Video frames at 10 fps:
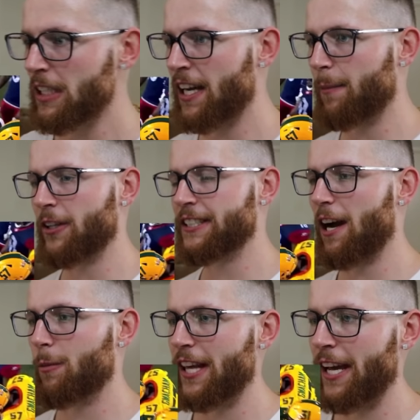Come on,
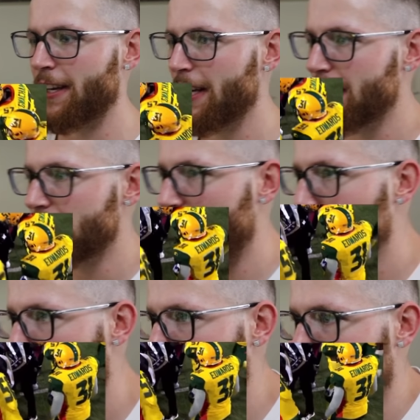tell me they, tell
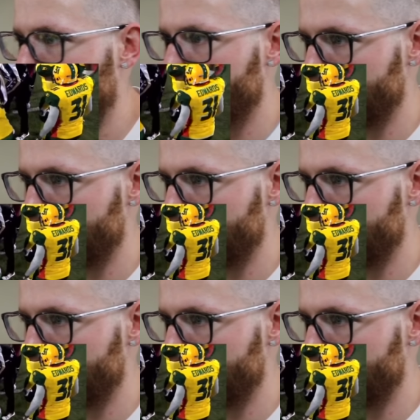me they recovered